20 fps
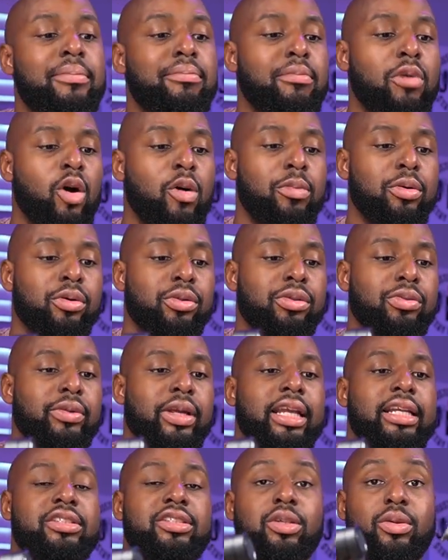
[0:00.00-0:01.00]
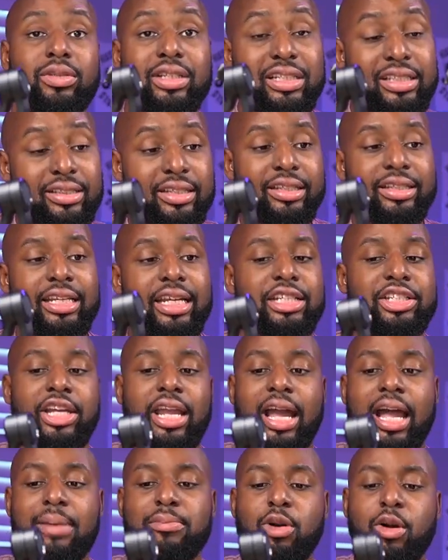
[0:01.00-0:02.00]
Mobile 3. So this is the
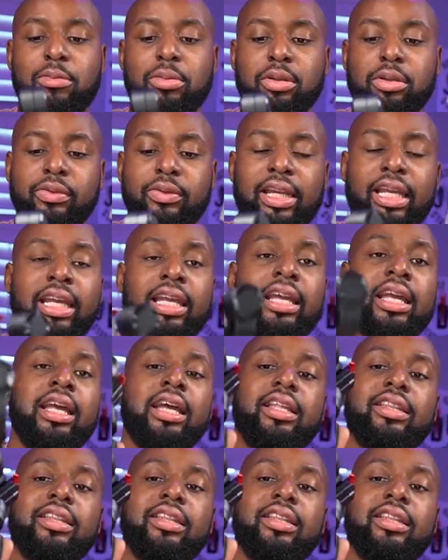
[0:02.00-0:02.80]
DJI Mobile 3,